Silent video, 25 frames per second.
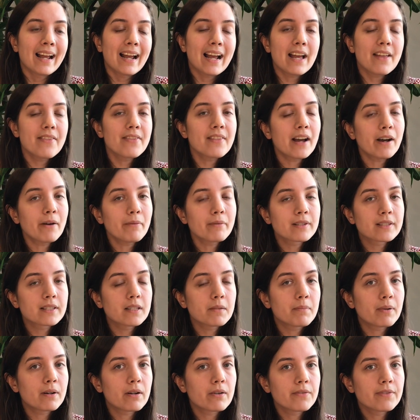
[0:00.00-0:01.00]
And that was the
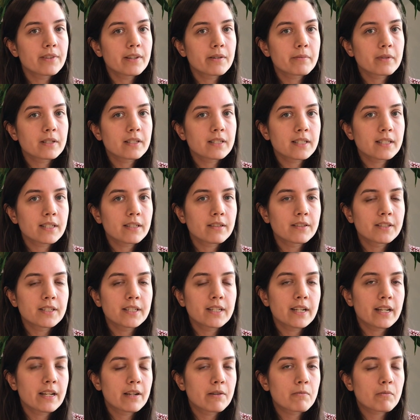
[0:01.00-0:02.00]
bone that was
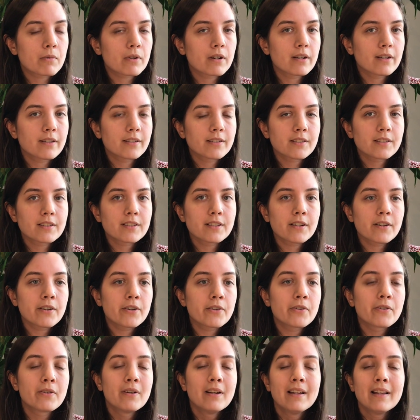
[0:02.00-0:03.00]
tilted inwards.
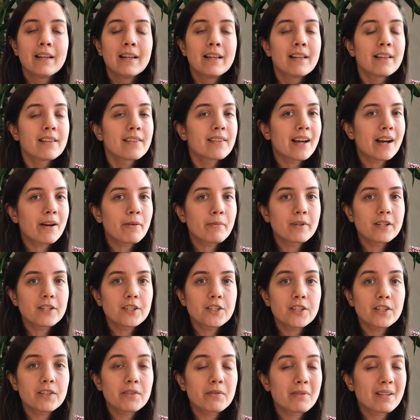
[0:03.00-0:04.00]
So that one
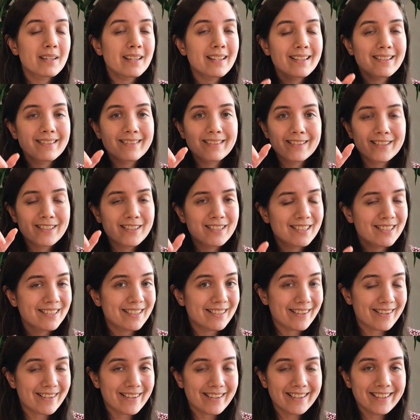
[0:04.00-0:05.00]
too, he
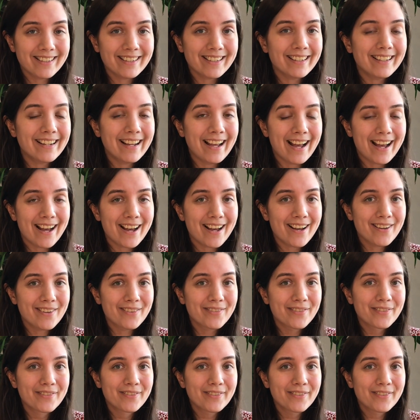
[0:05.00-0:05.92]
sawed it in half,